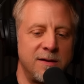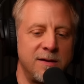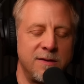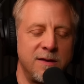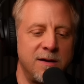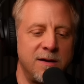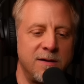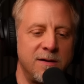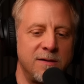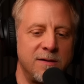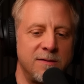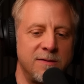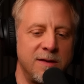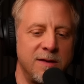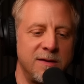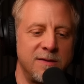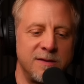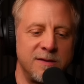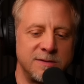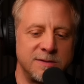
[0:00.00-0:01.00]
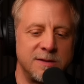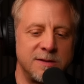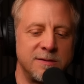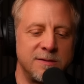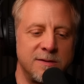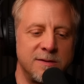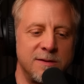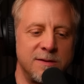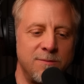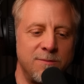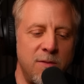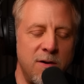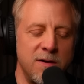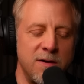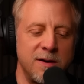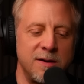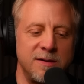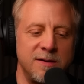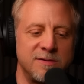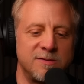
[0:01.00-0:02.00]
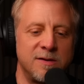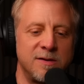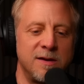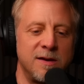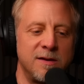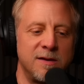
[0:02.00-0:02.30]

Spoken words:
the market is an